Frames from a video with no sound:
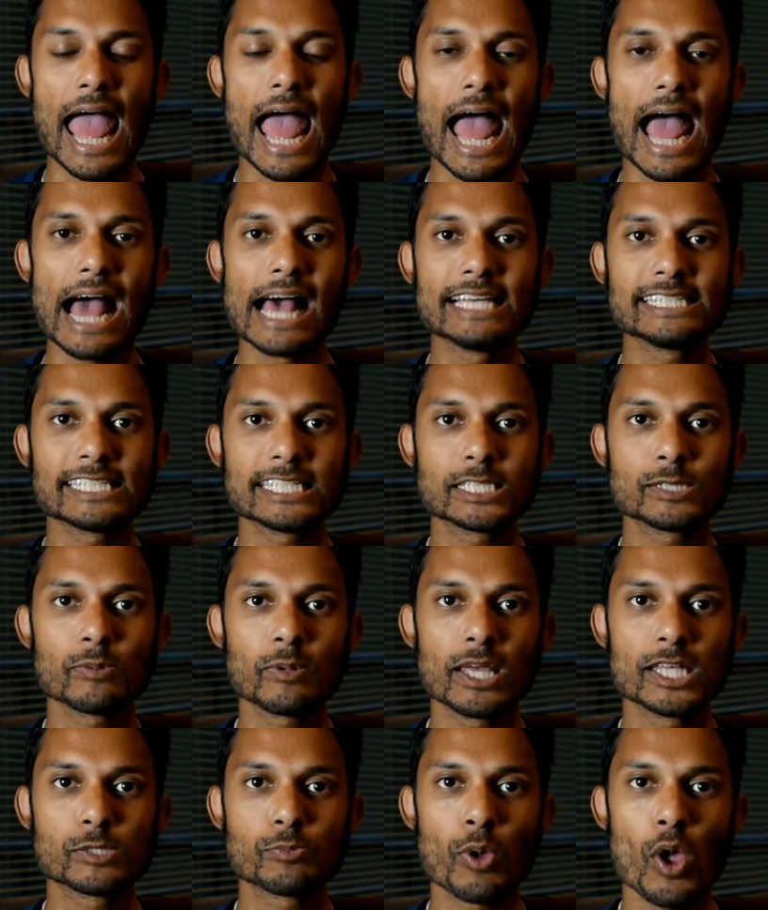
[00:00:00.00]
as
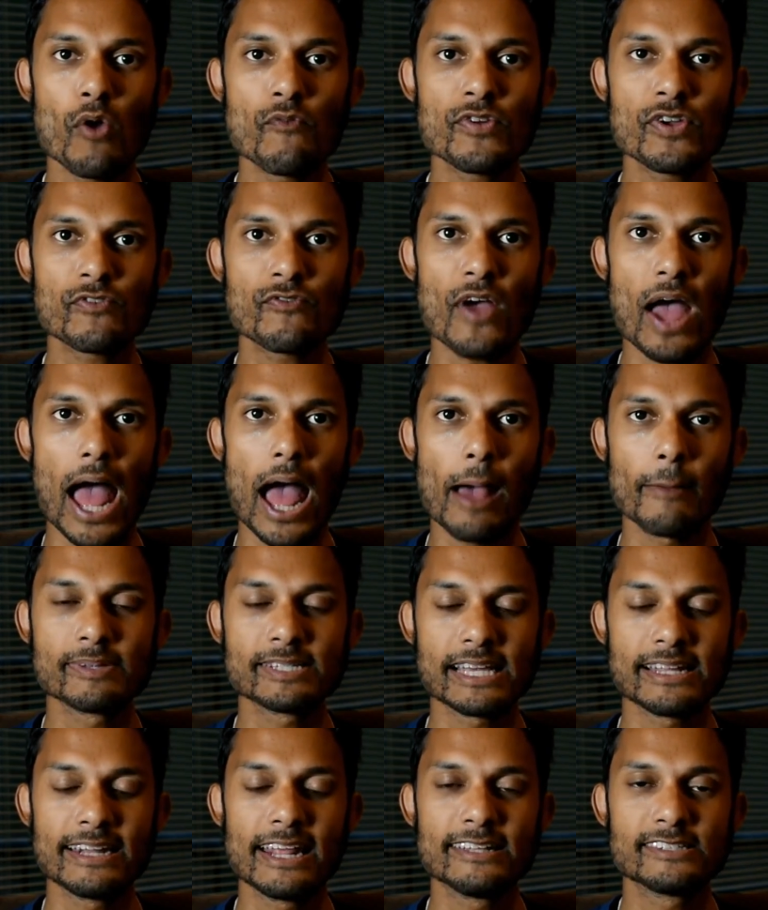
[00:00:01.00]
it's perfect for apps
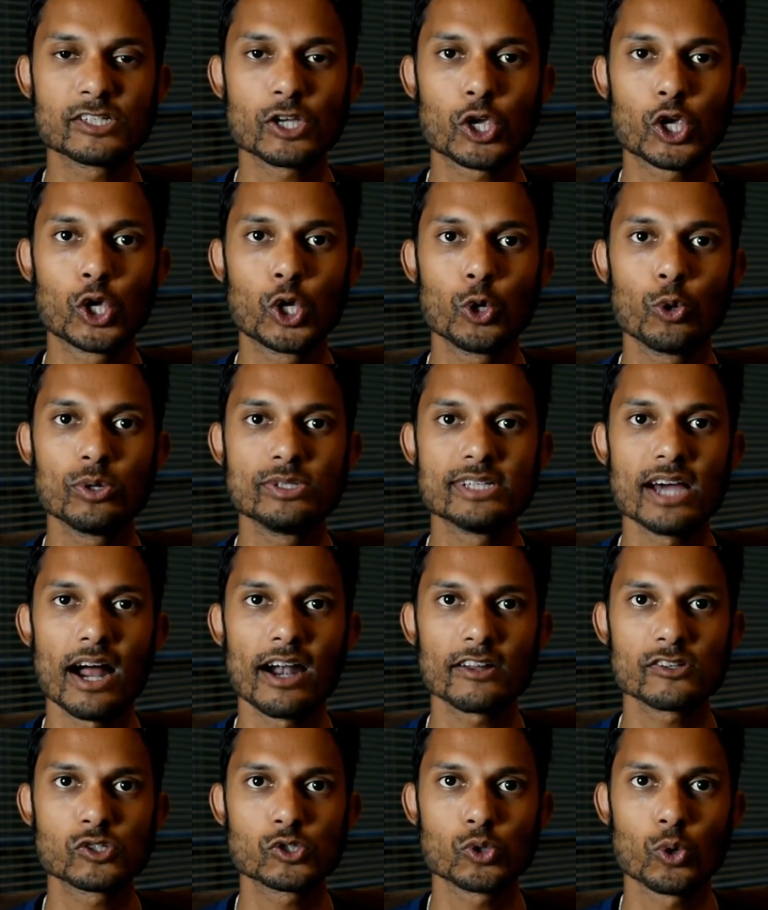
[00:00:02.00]
that need secure
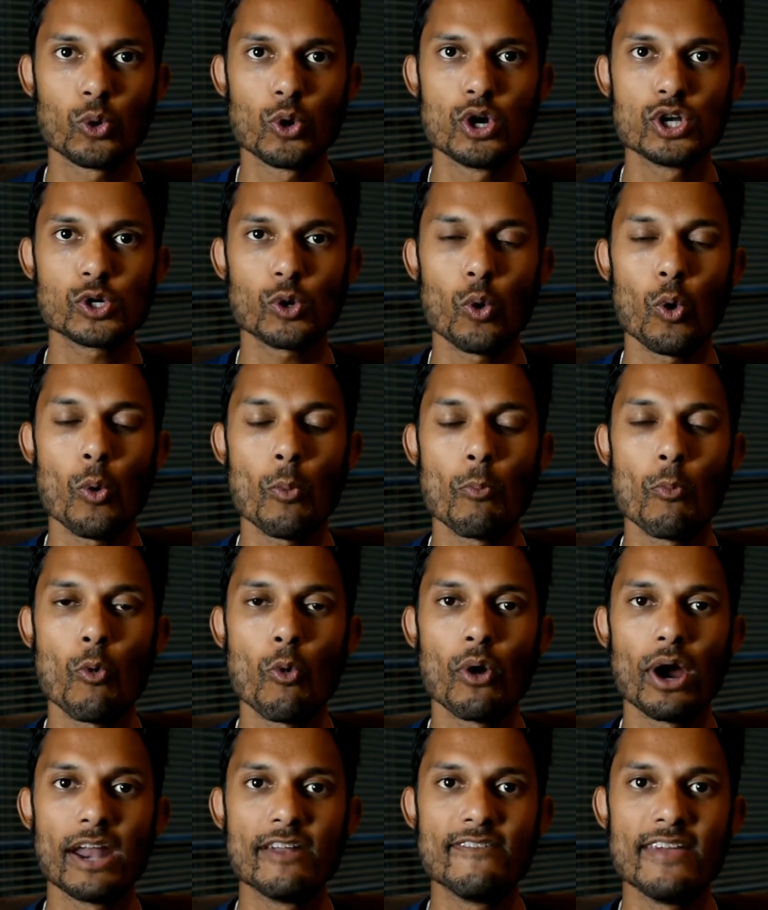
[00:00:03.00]
data storage or
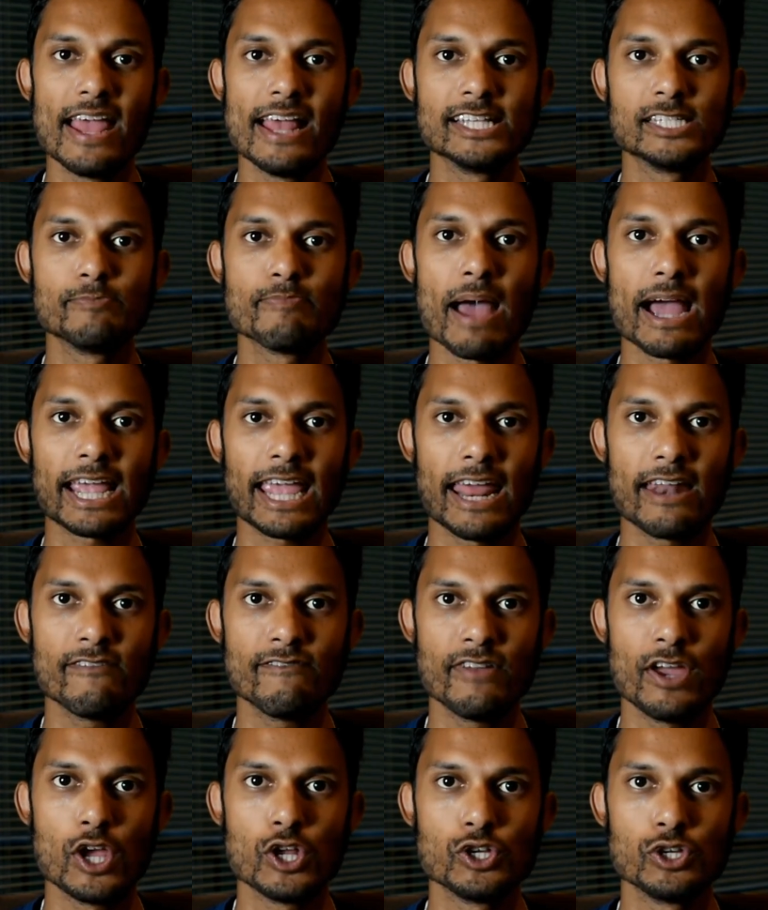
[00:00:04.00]
more advanced backend
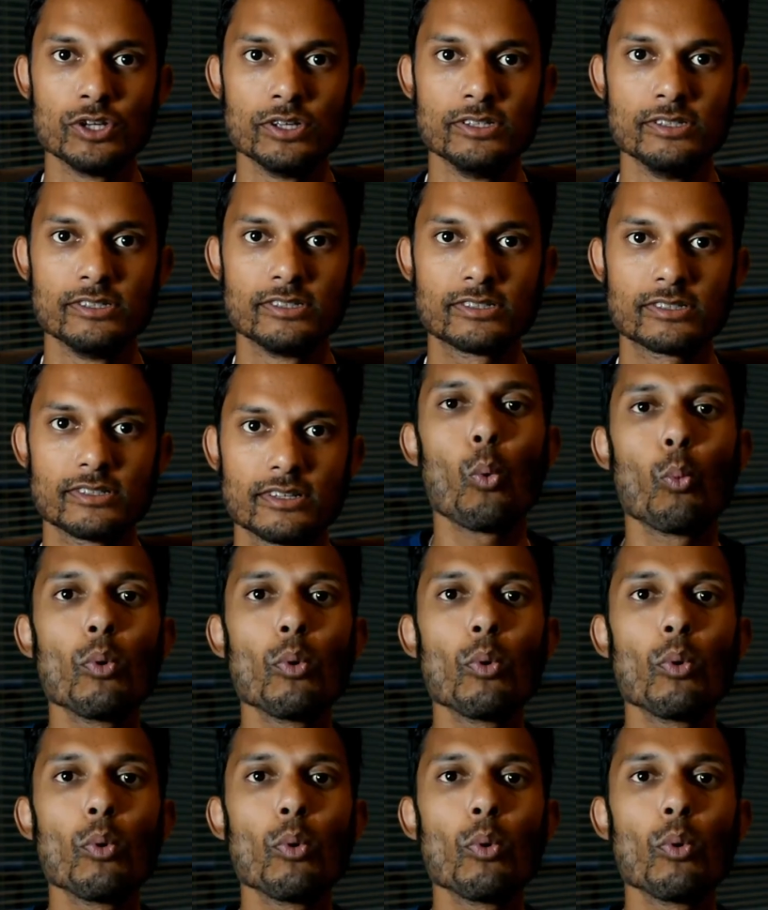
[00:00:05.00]
features.